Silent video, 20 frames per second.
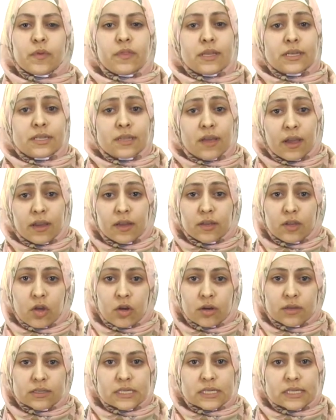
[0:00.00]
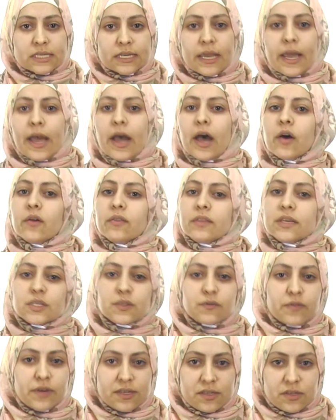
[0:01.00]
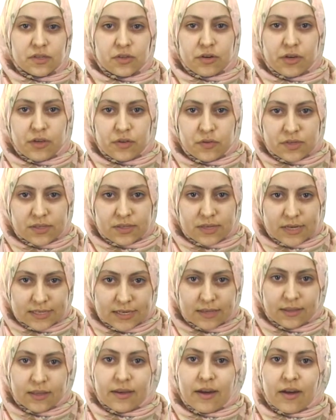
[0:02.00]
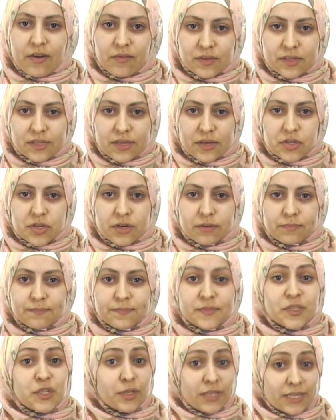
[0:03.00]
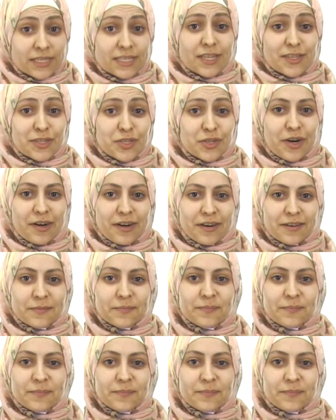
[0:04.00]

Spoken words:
with a dialogue to see how these phrases are used in a daily conversation. So let's get started.